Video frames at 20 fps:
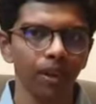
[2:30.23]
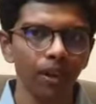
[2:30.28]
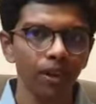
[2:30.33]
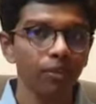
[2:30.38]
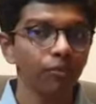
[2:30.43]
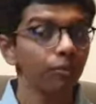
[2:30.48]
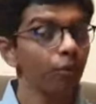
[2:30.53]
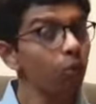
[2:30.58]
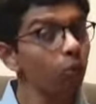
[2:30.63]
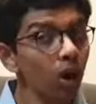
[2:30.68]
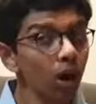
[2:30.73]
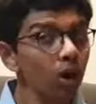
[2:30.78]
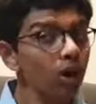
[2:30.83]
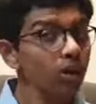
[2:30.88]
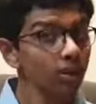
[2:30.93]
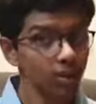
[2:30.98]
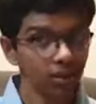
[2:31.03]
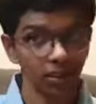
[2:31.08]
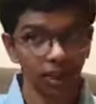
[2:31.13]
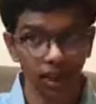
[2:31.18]
For
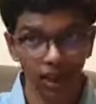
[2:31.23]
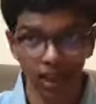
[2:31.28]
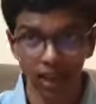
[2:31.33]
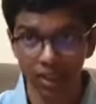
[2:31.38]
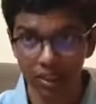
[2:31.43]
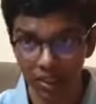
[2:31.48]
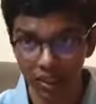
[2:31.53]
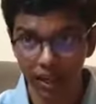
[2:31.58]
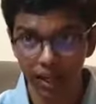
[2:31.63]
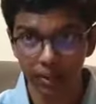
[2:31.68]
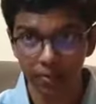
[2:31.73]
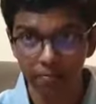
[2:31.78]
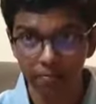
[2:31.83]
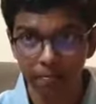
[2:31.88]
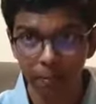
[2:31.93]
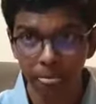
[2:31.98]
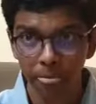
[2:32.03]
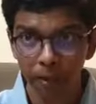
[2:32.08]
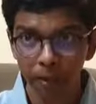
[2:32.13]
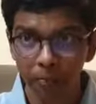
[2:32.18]
one, like I said,
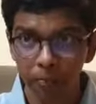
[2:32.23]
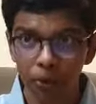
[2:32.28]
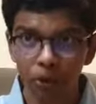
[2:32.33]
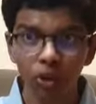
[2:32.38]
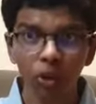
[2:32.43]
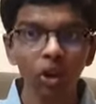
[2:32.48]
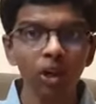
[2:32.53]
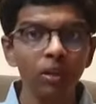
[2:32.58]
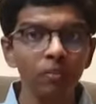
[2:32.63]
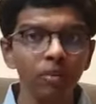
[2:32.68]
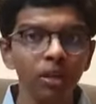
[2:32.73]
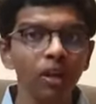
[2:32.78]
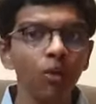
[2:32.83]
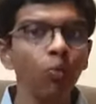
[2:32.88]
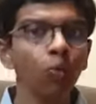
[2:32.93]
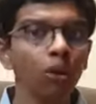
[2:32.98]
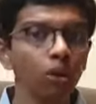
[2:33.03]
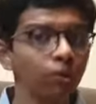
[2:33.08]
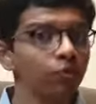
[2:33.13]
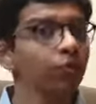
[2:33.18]
Podar had been a
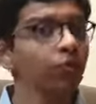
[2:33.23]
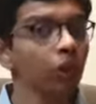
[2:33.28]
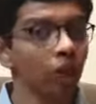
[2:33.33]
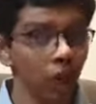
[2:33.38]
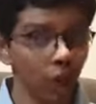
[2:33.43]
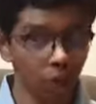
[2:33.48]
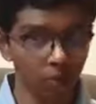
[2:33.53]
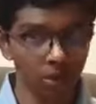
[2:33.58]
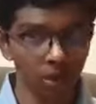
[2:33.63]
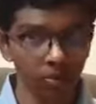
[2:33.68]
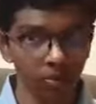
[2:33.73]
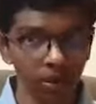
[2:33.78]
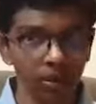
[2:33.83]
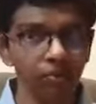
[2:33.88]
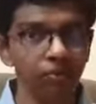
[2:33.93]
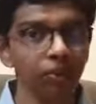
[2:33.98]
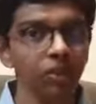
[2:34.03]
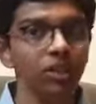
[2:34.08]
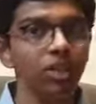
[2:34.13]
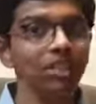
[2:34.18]
wonderful home to me
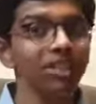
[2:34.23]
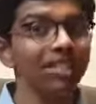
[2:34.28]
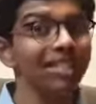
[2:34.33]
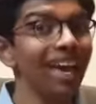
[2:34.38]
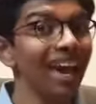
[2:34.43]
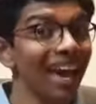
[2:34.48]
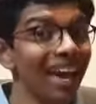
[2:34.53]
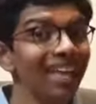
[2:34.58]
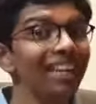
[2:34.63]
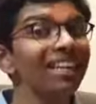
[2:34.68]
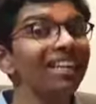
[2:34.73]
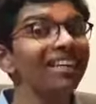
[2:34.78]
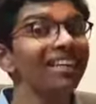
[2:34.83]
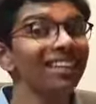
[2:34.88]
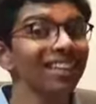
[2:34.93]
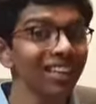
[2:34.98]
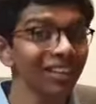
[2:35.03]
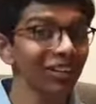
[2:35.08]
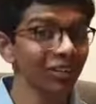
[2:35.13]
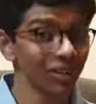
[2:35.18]
for 10
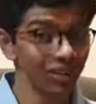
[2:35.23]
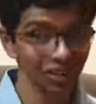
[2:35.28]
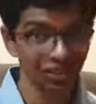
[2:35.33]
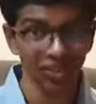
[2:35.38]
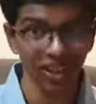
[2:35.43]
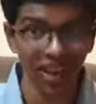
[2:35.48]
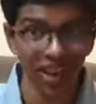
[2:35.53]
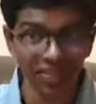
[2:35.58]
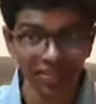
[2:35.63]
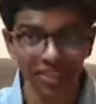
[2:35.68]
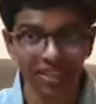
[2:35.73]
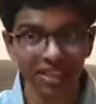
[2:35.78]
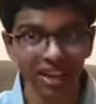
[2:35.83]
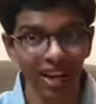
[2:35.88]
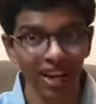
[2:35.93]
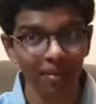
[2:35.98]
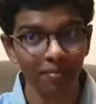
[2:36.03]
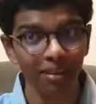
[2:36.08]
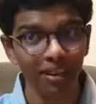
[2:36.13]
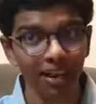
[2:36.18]
years at the
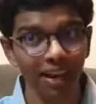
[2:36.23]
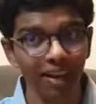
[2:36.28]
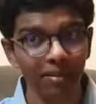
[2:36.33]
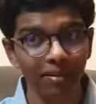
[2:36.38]
time that